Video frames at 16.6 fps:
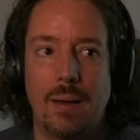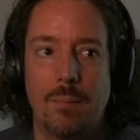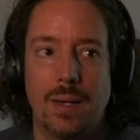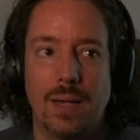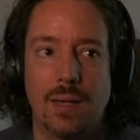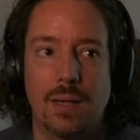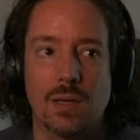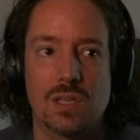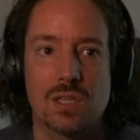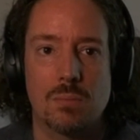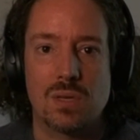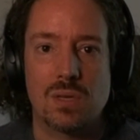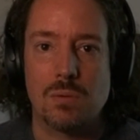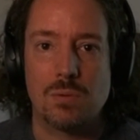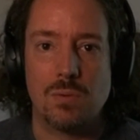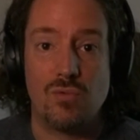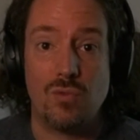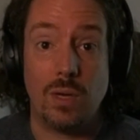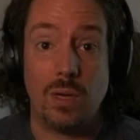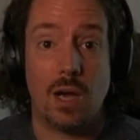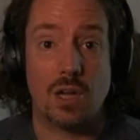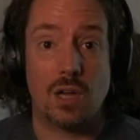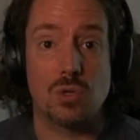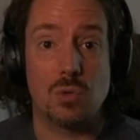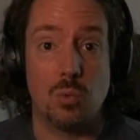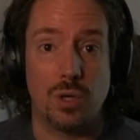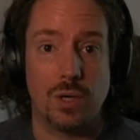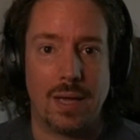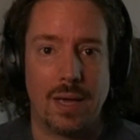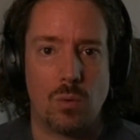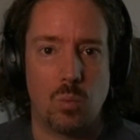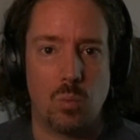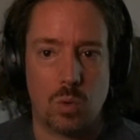It can sometimes be really hard to work
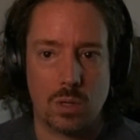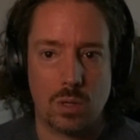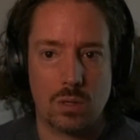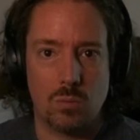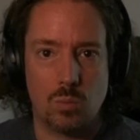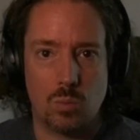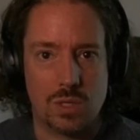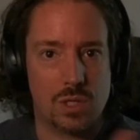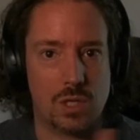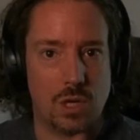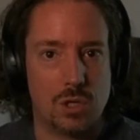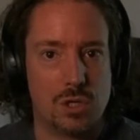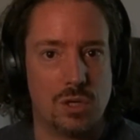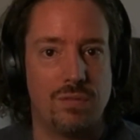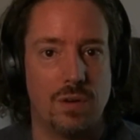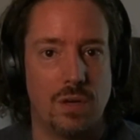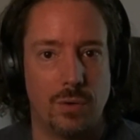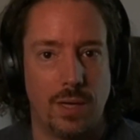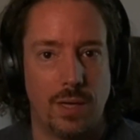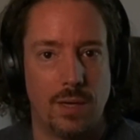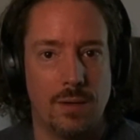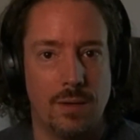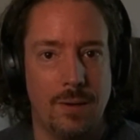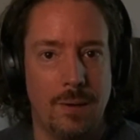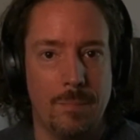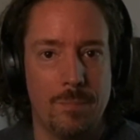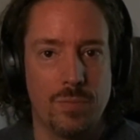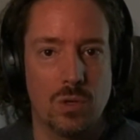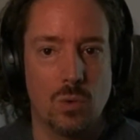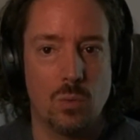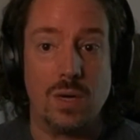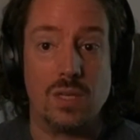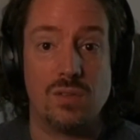out what's the logic flow here.
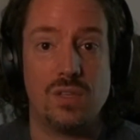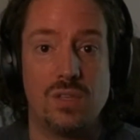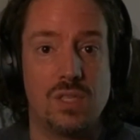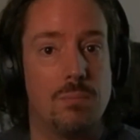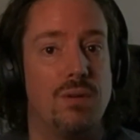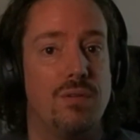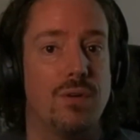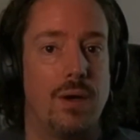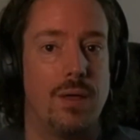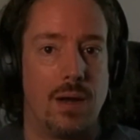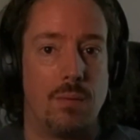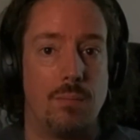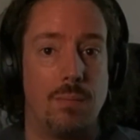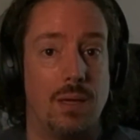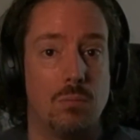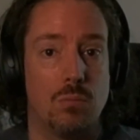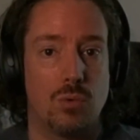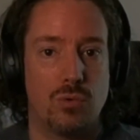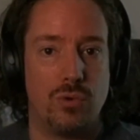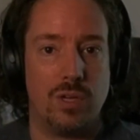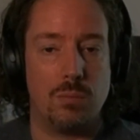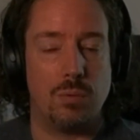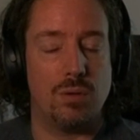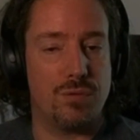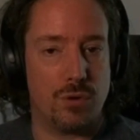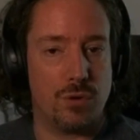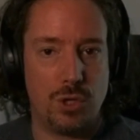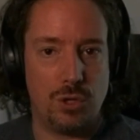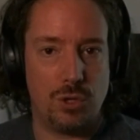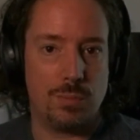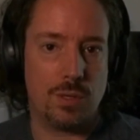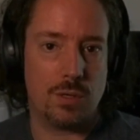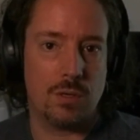Whereas if you simplify that and make it more readable for a
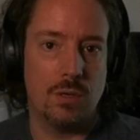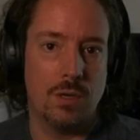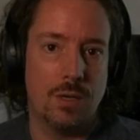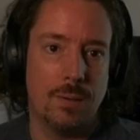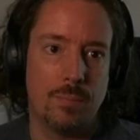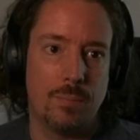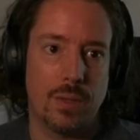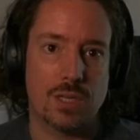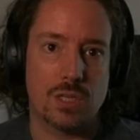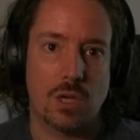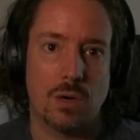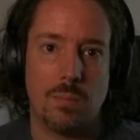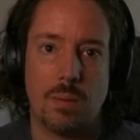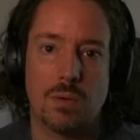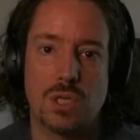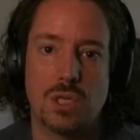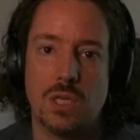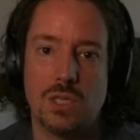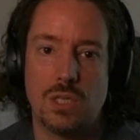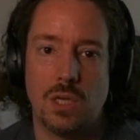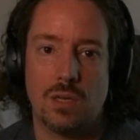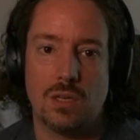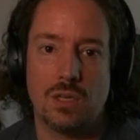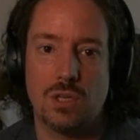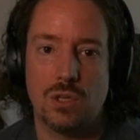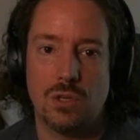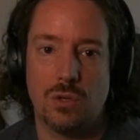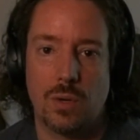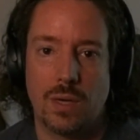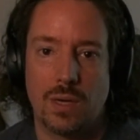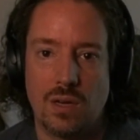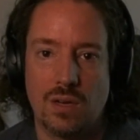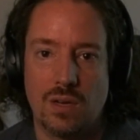human, it's going to be much easier to
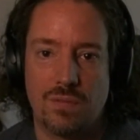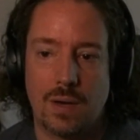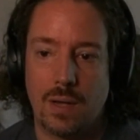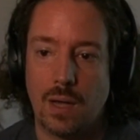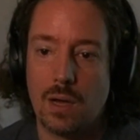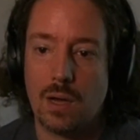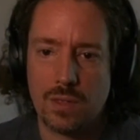identify, oh,